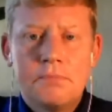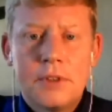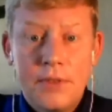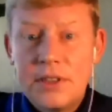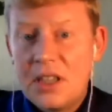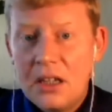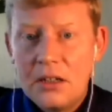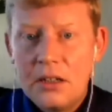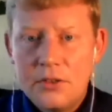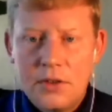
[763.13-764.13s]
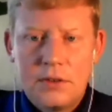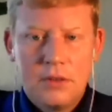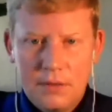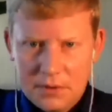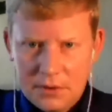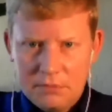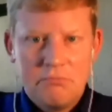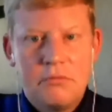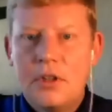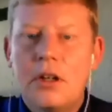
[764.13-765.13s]
sophisticated. It just gives
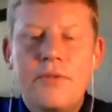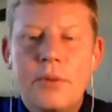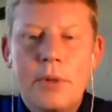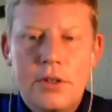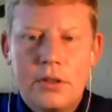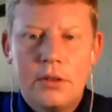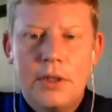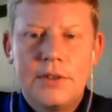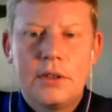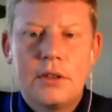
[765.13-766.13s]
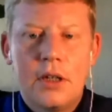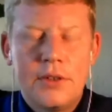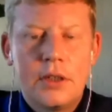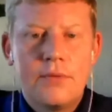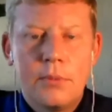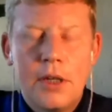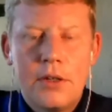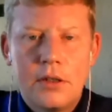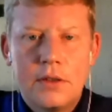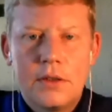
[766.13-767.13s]
their information, their basic contact
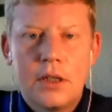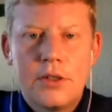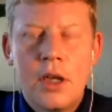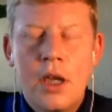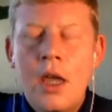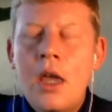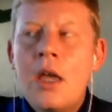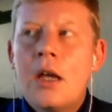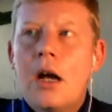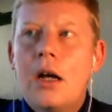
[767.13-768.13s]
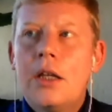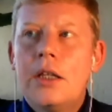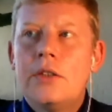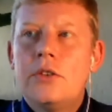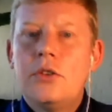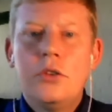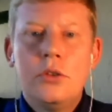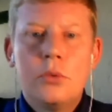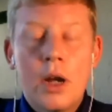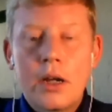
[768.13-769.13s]
information and such. Do
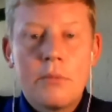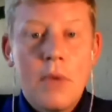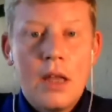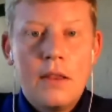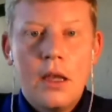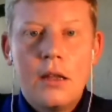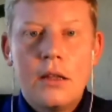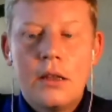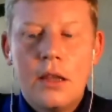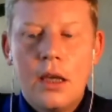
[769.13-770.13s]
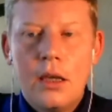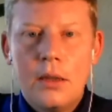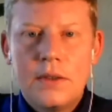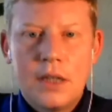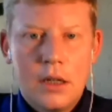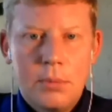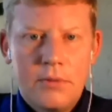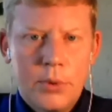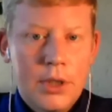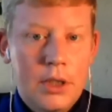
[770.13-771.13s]
you recommend then that they set up
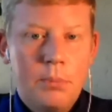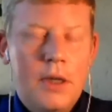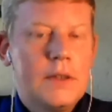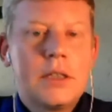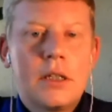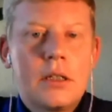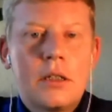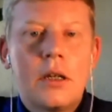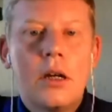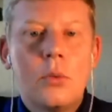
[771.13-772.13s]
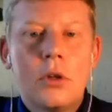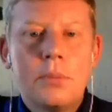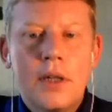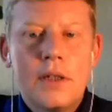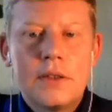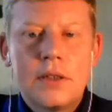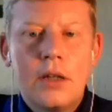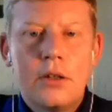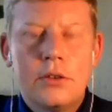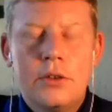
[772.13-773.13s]
a really basic WordPress
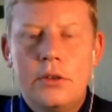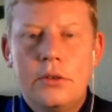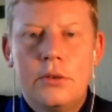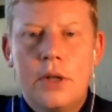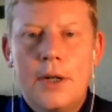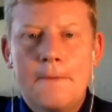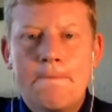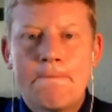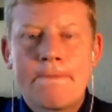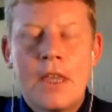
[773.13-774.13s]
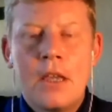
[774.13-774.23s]
site, or do